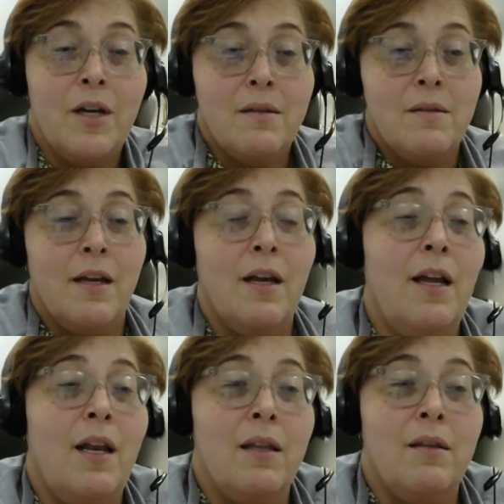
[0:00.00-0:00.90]
as
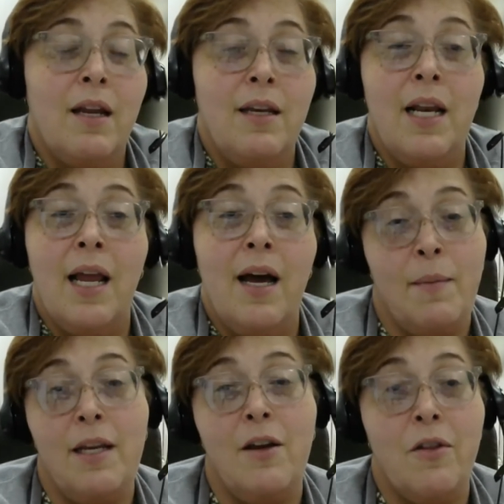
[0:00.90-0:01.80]
Angel and Daniela and
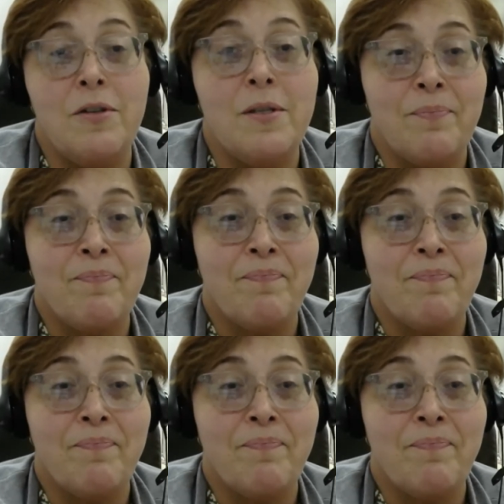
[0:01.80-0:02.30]
many others.